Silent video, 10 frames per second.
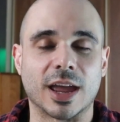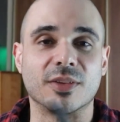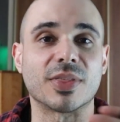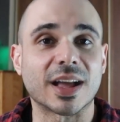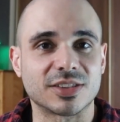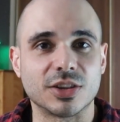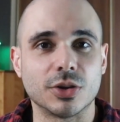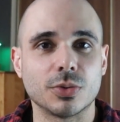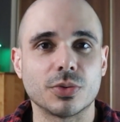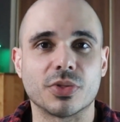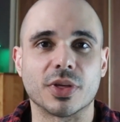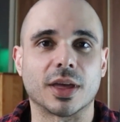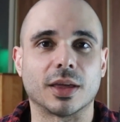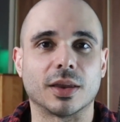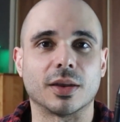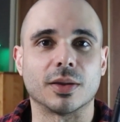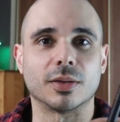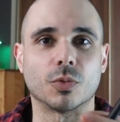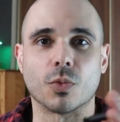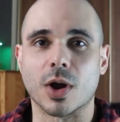And if that's you, then
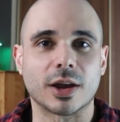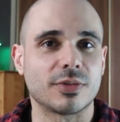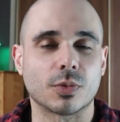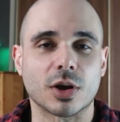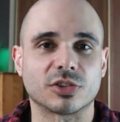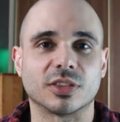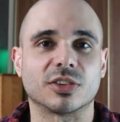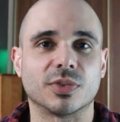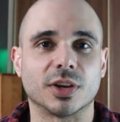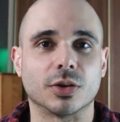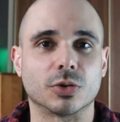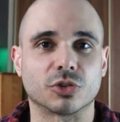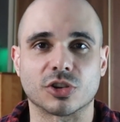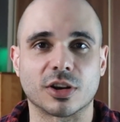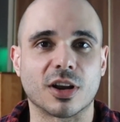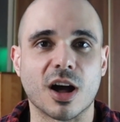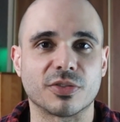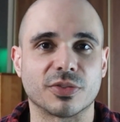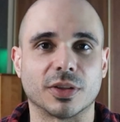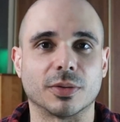why are you even watching this video? Shut it
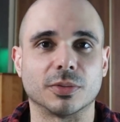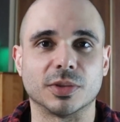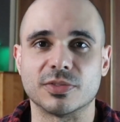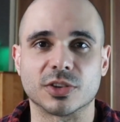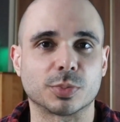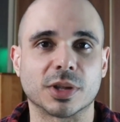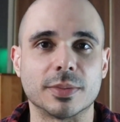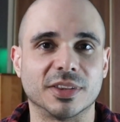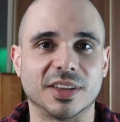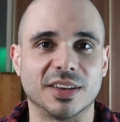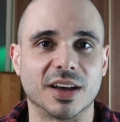off and leave us plebs in the